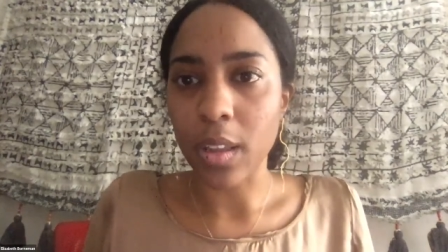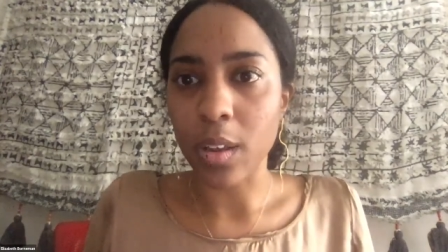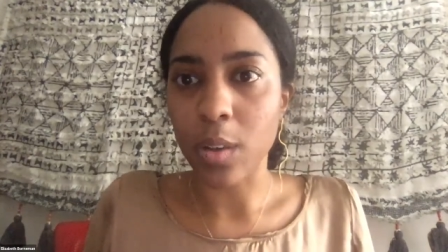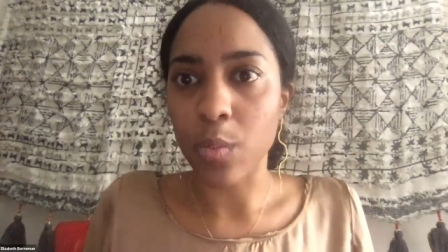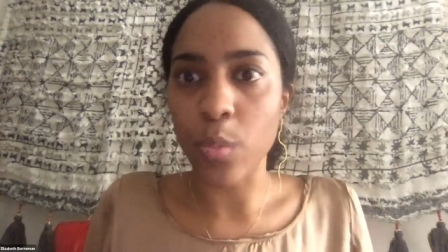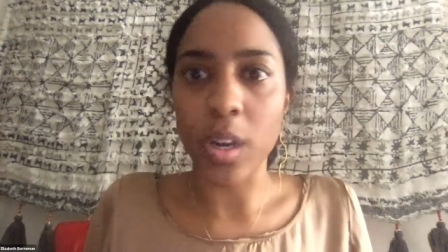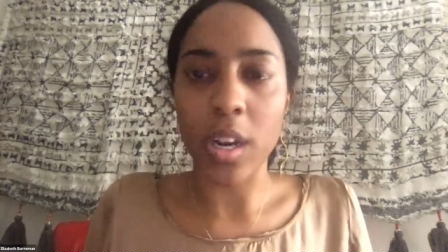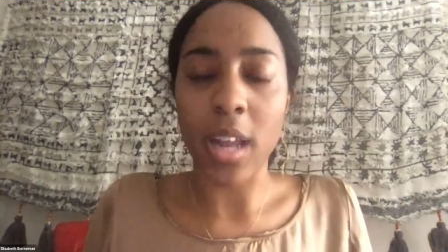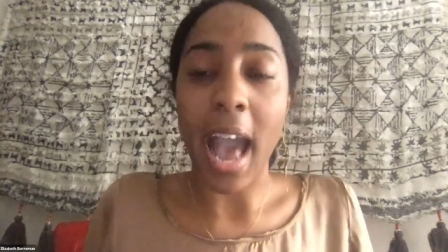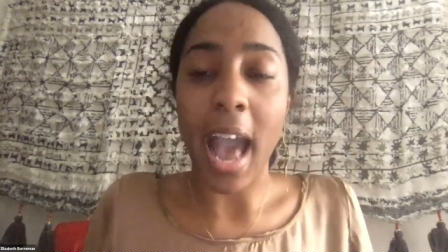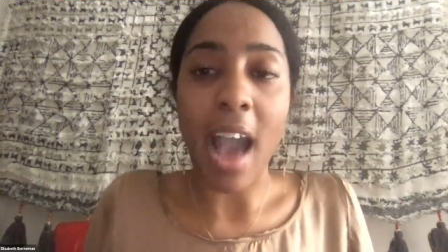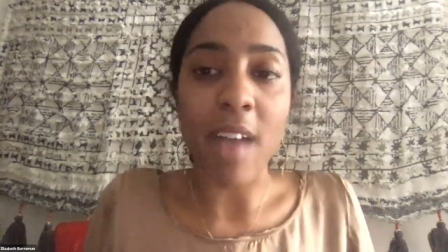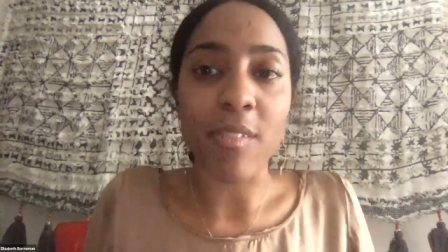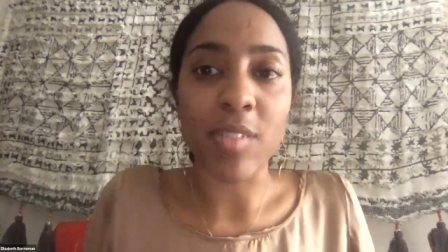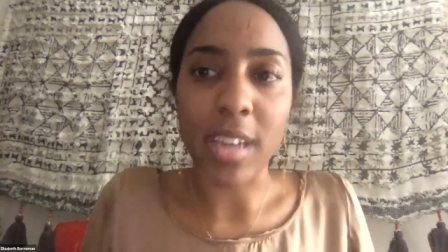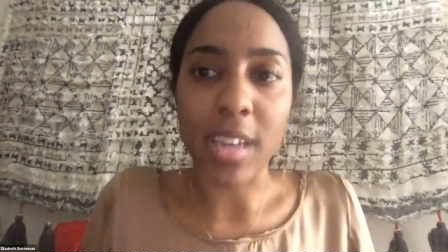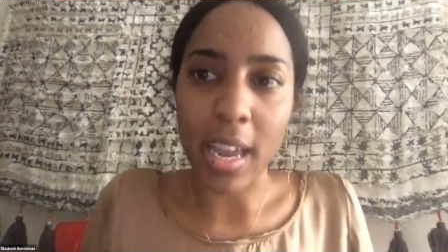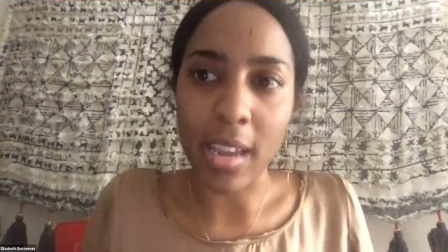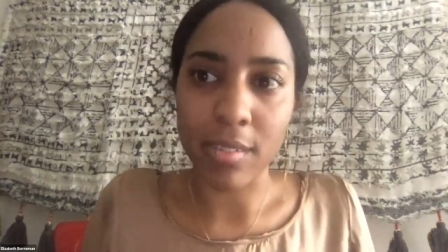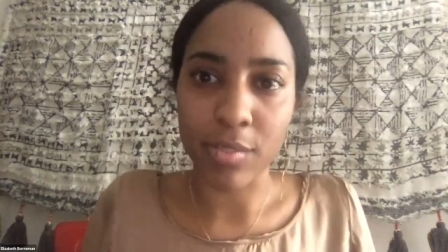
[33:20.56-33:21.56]
want to
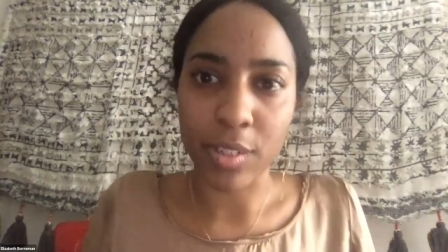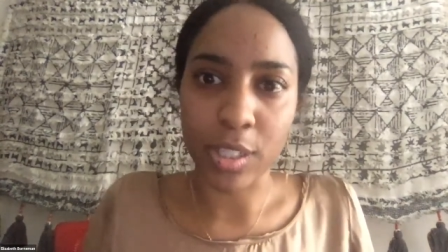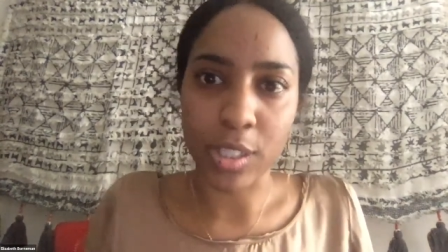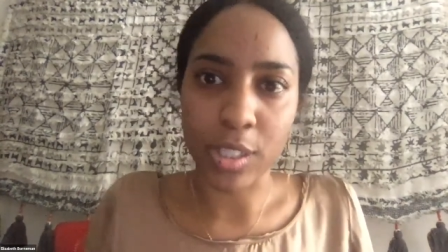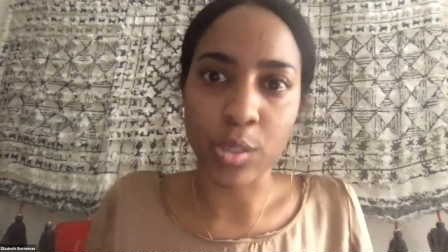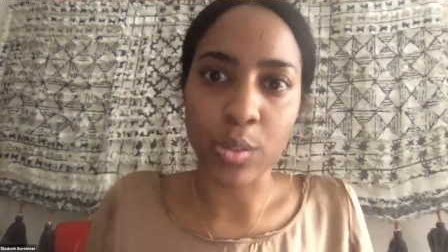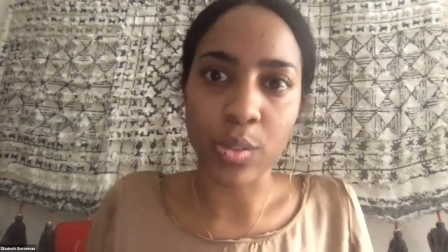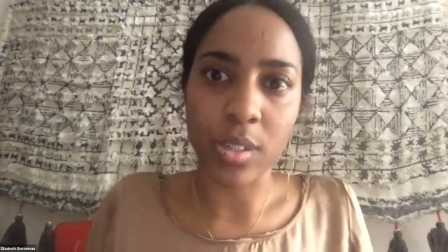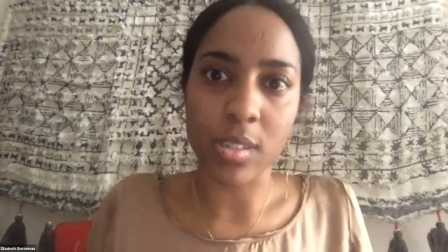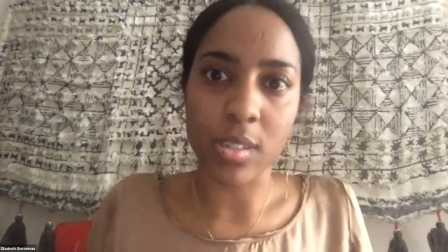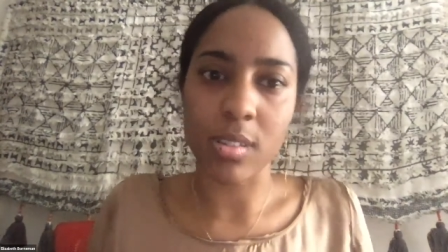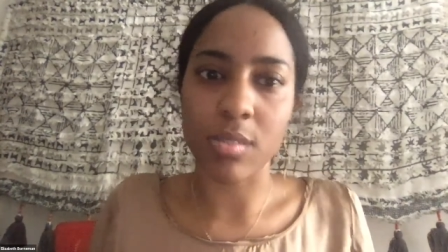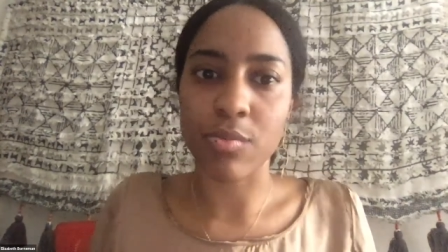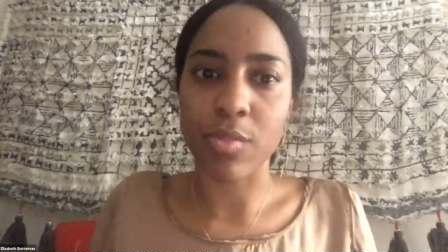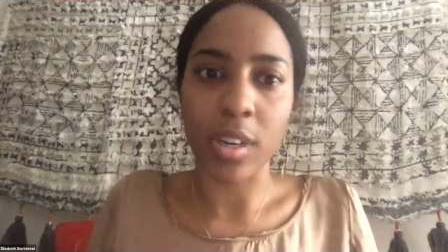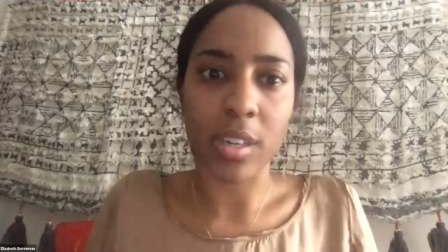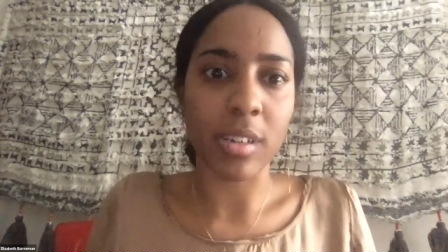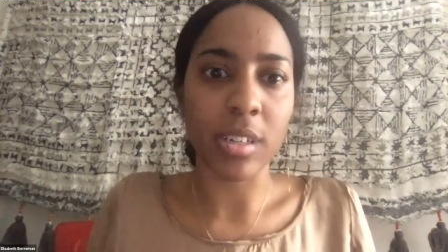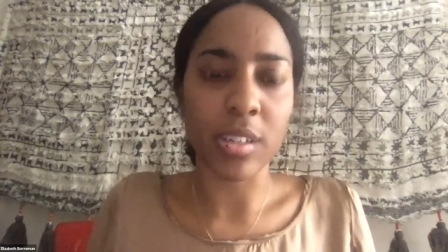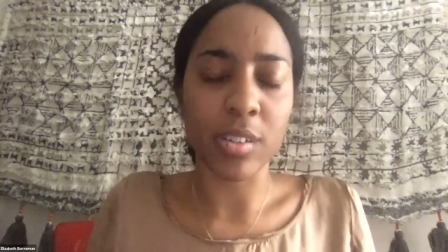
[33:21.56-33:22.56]
advocate for your students in
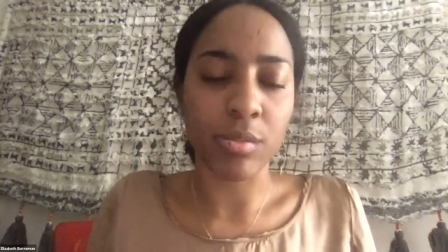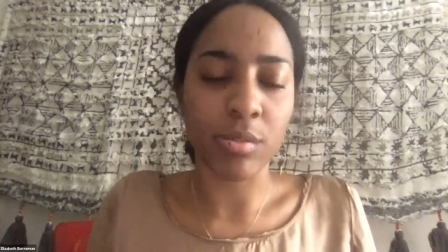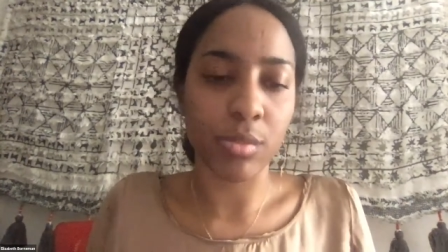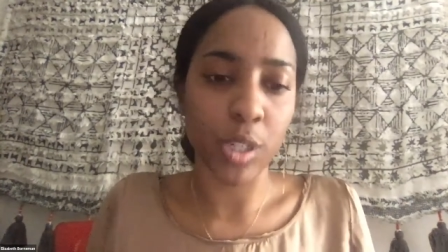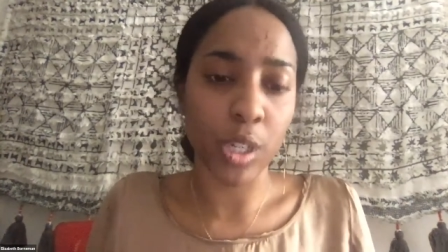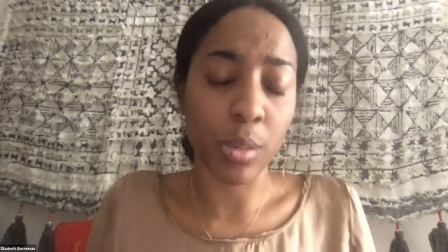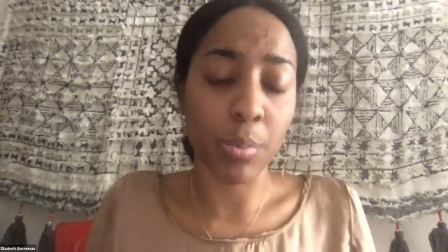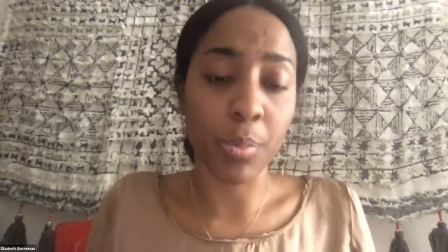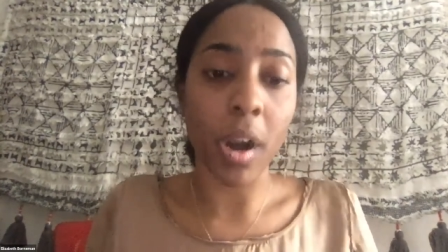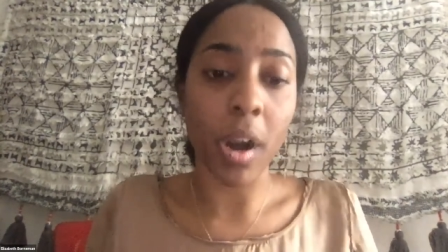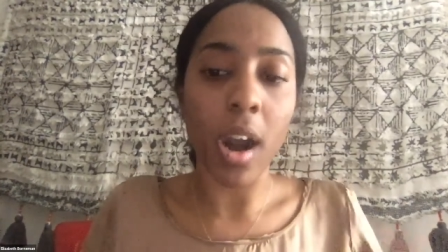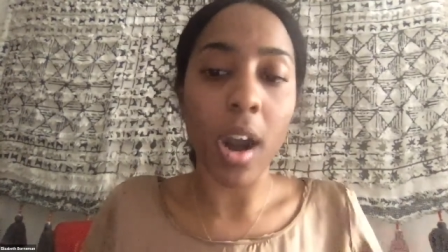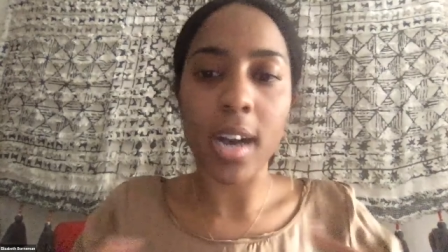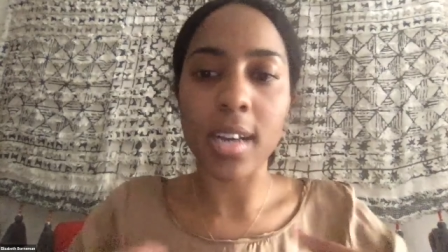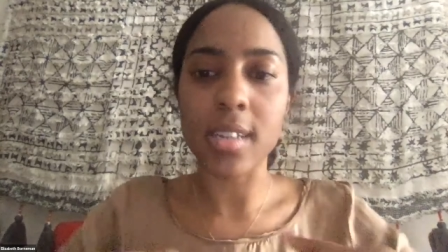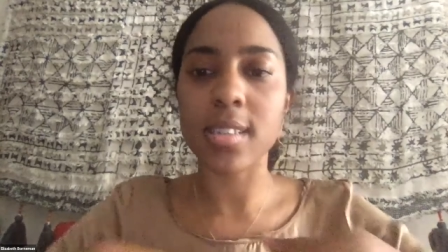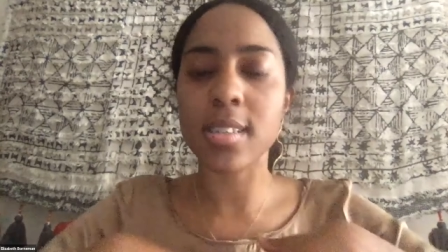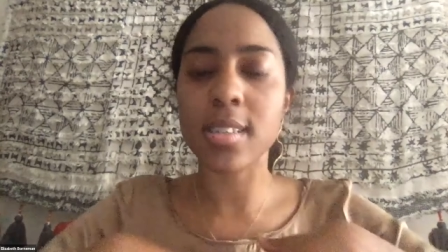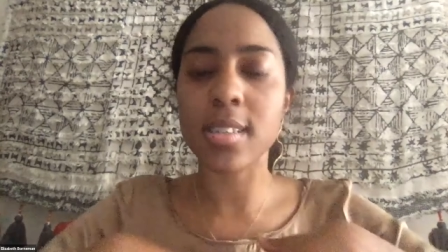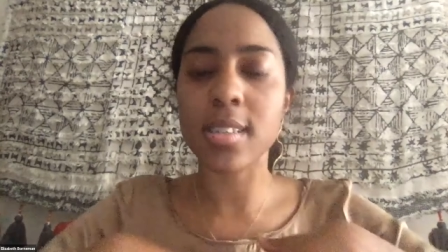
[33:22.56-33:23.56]
front of and to your
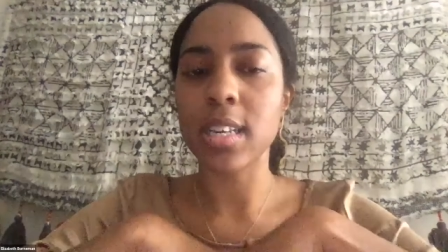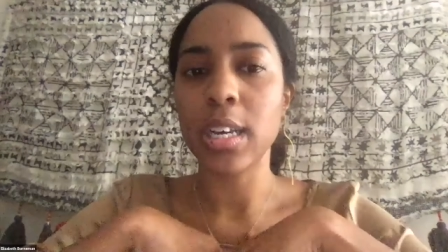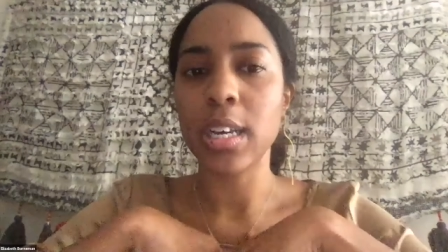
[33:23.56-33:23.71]
boss.